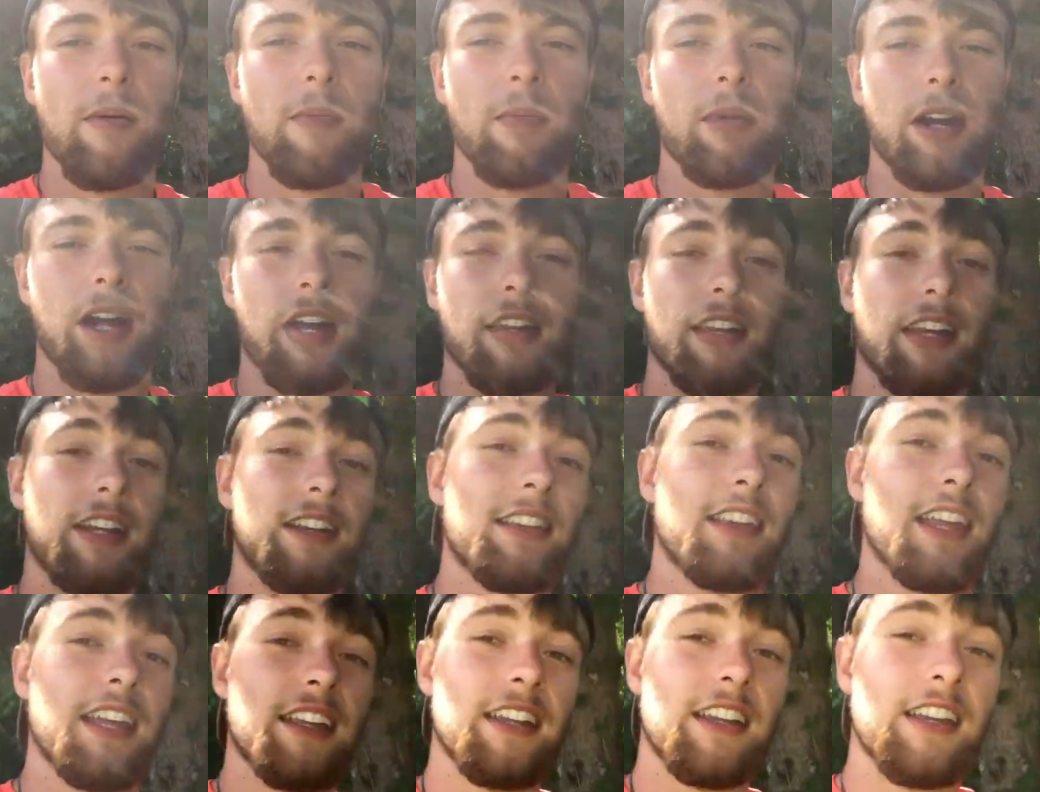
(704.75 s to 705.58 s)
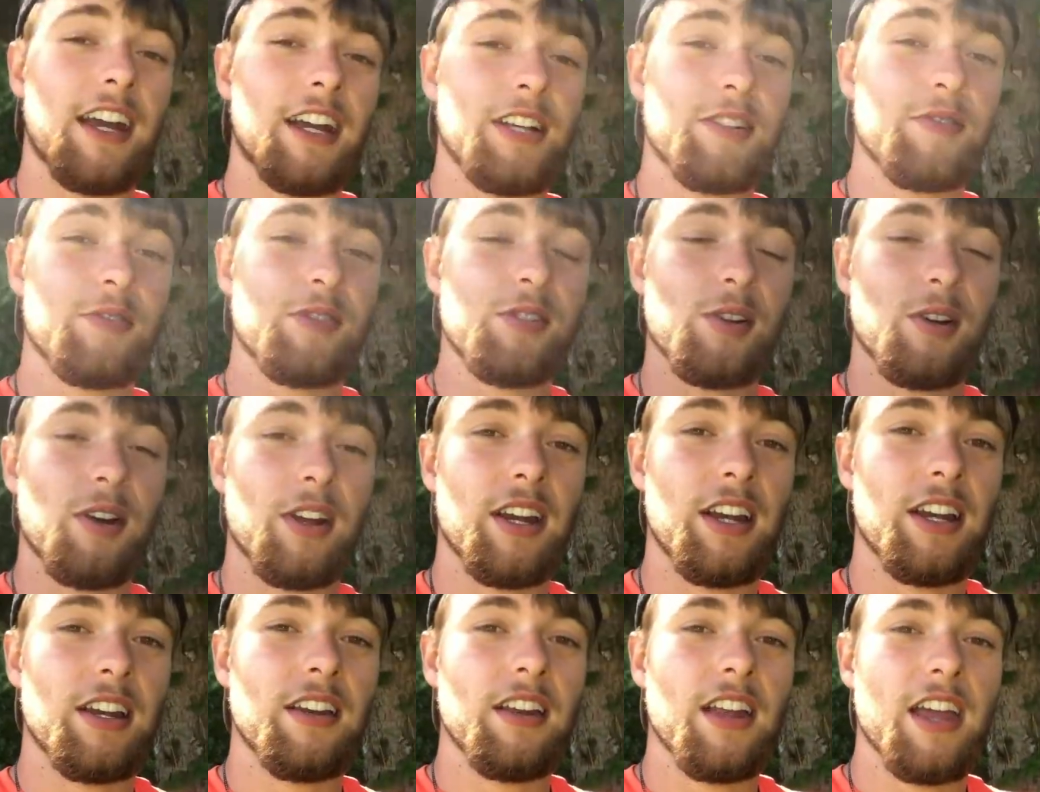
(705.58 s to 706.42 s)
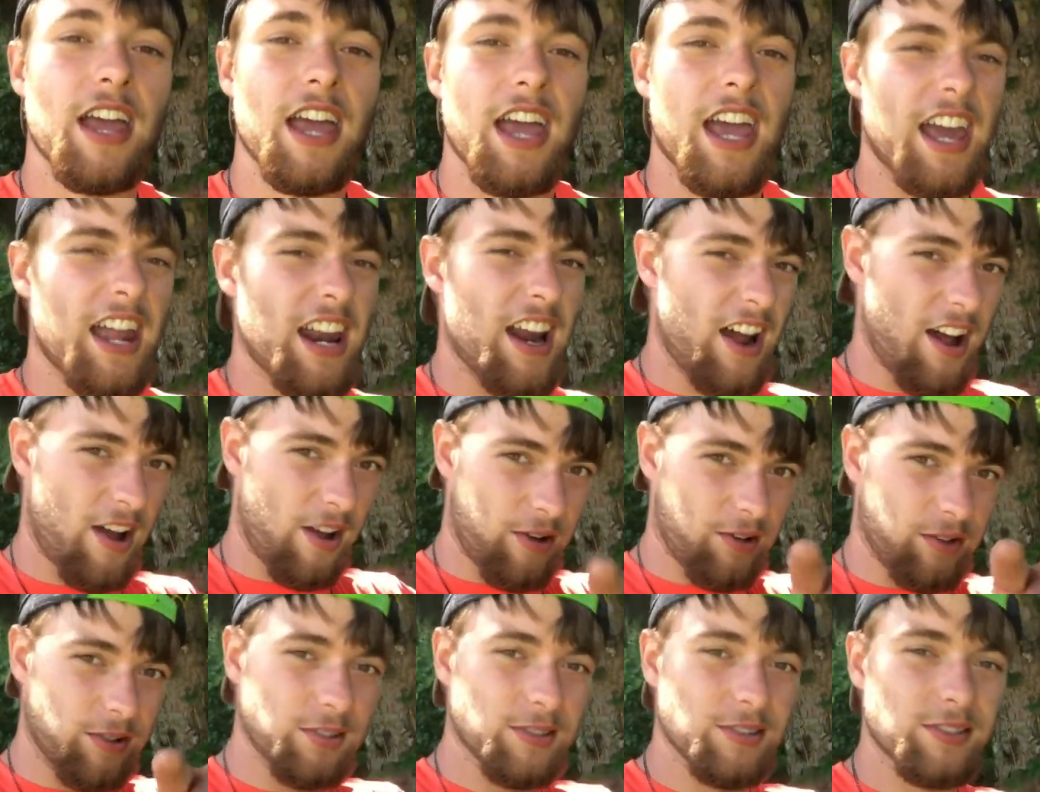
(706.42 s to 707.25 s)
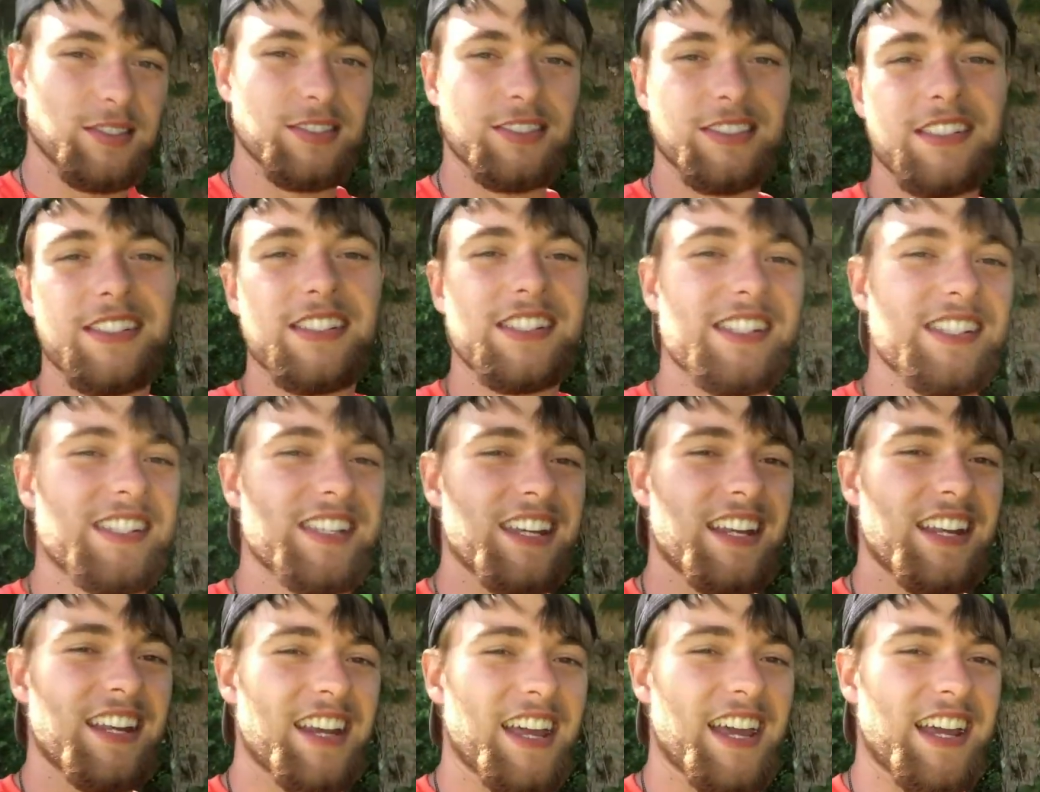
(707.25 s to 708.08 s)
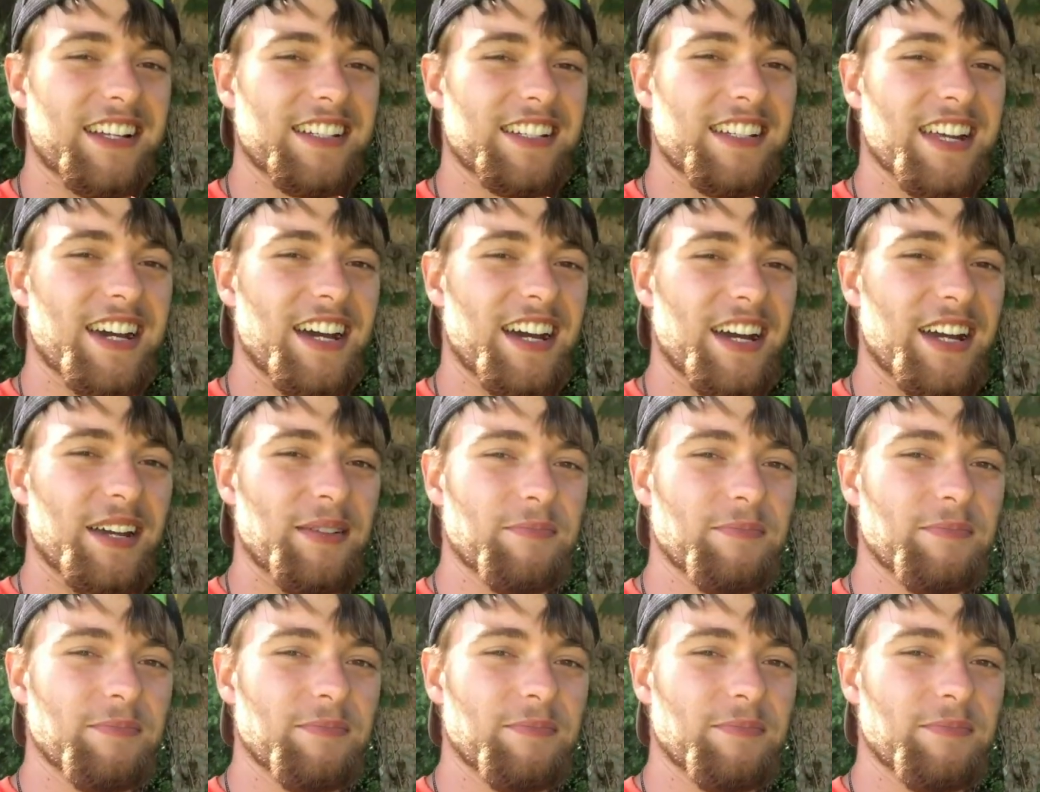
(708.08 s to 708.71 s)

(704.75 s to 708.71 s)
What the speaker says: But I'd like to thank you guys for joining, and I'll see you next time.